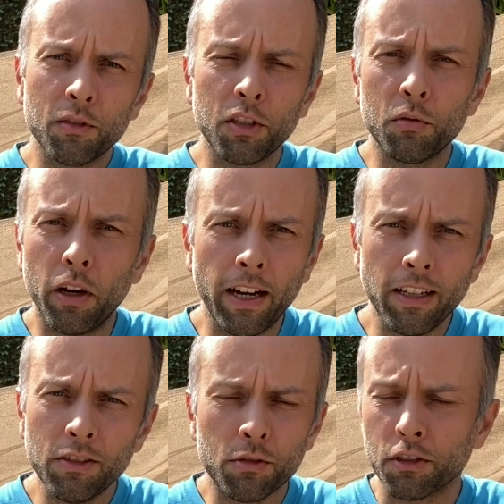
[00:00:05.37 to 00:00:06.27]
the
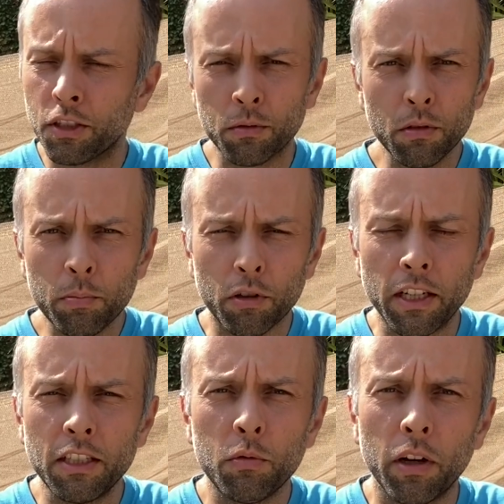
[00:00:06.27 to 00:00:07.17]
US or Europe or
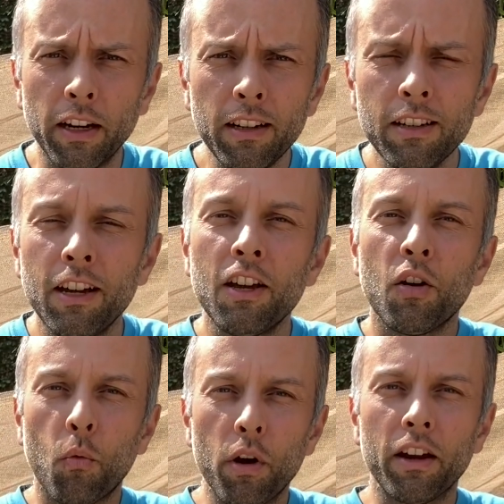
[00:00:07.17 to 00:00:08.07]
anywhere
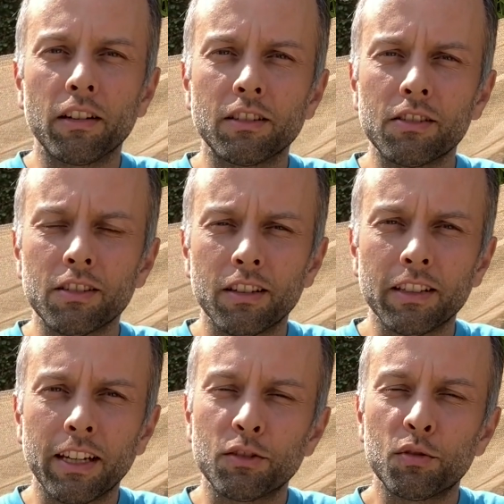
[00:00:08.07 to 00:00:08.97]
where the
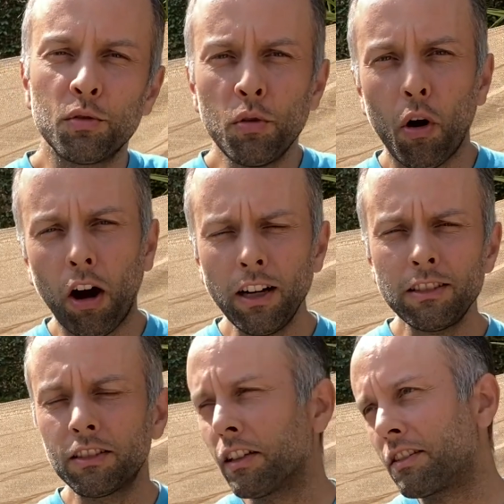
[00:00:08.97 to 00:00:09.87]
sun gets too
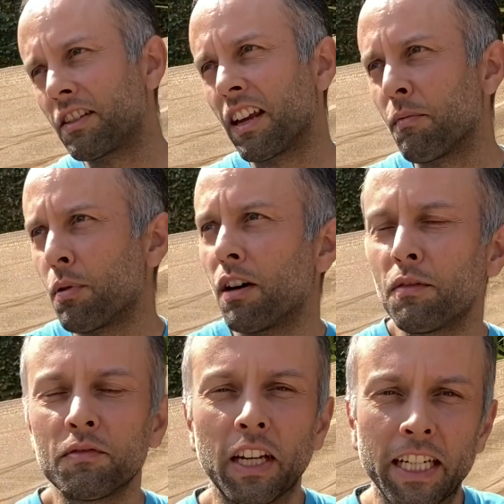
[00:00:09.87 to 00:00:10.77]
hot, let's say
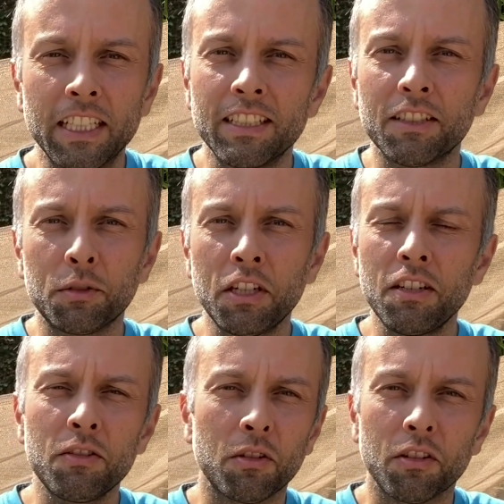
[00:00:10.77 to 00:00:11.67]
above 90
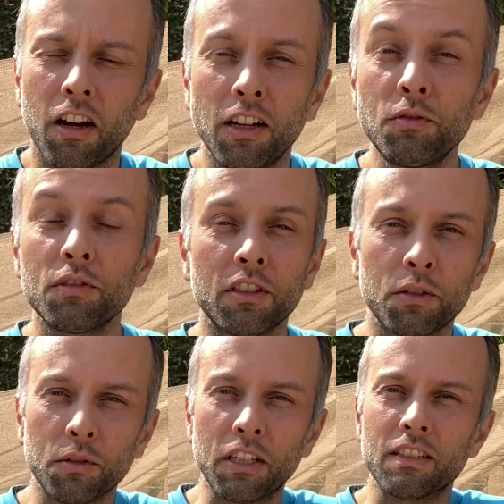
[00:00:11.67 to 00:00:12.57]
degrees or 100
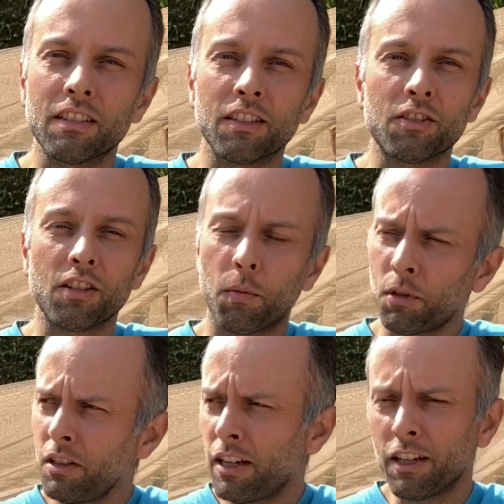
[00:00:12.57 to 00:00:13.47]
degrees in the
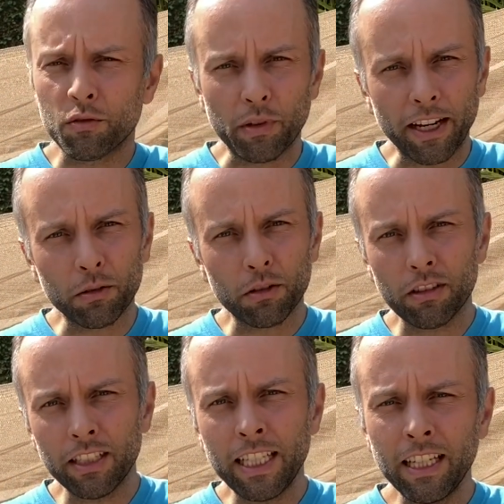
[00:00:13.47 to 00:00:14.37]
summer
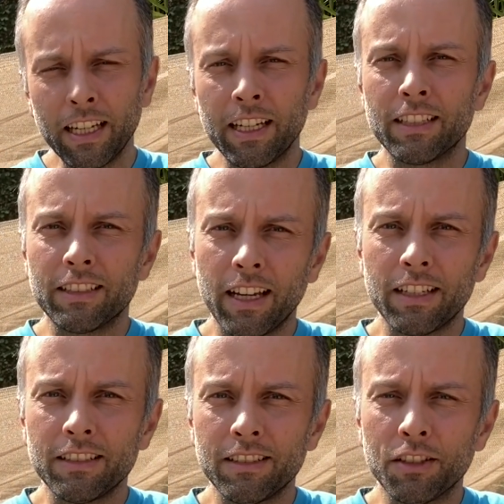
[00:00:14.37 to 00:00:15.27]
regularly,
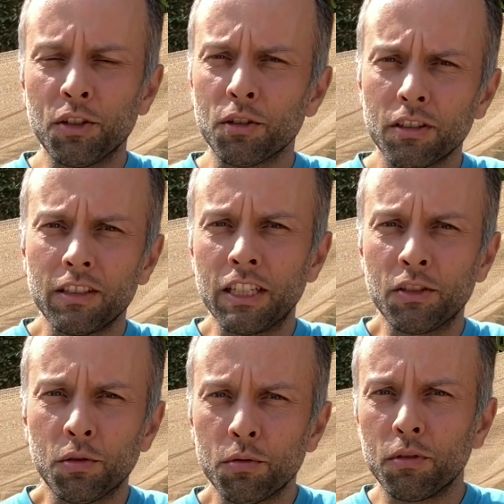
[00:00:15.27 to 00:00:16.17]
then you're gonna
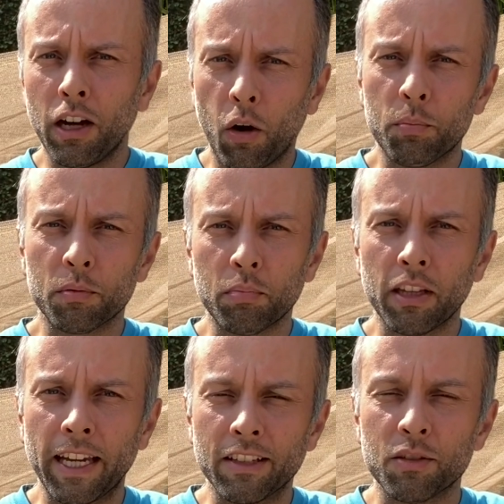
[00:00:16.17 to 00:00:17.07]
need to help your
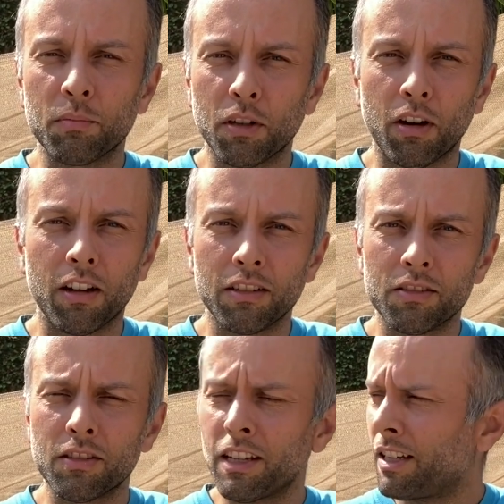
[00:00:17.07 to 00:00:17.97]
plants,
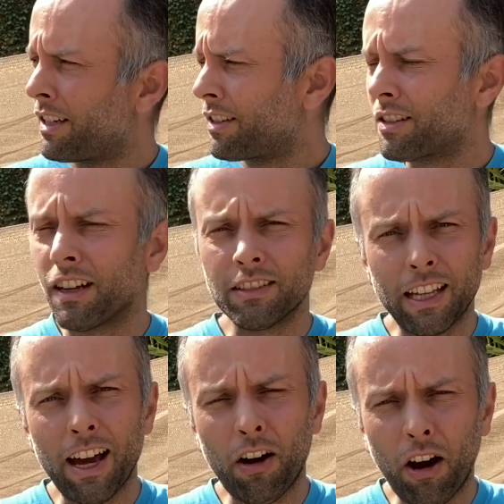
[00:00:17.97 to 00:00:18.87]
because sun
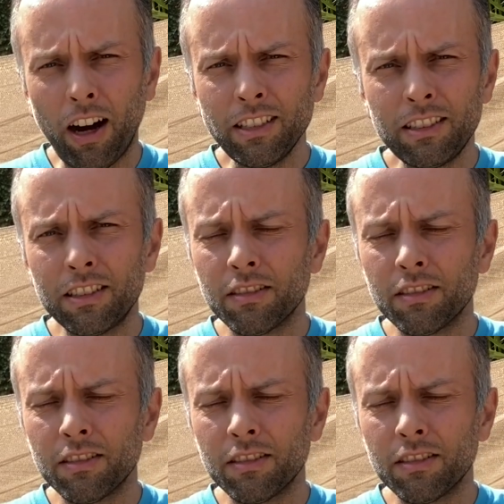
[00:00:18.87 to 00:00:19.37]
that hot,